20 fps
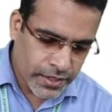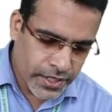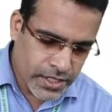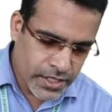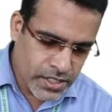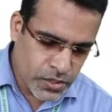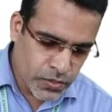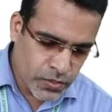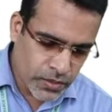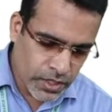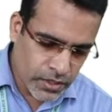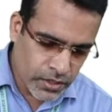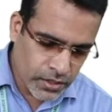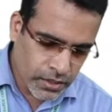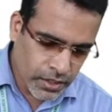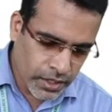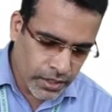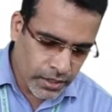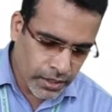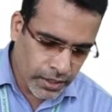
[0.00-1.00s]
this will
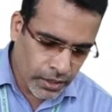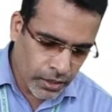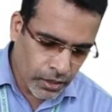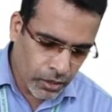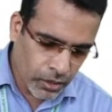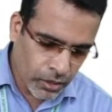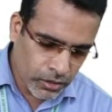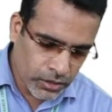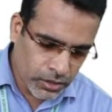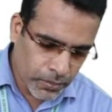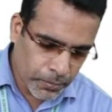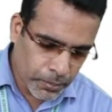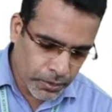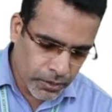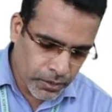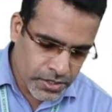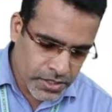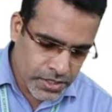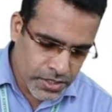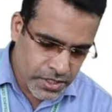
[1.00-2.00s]
run along the
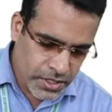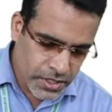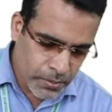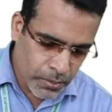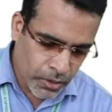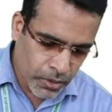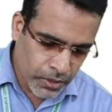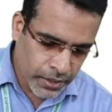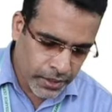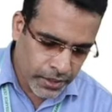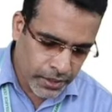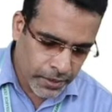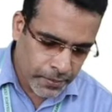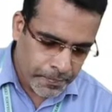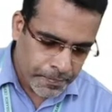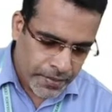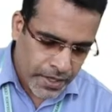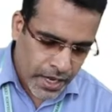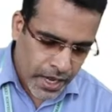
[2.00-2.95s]
posterior border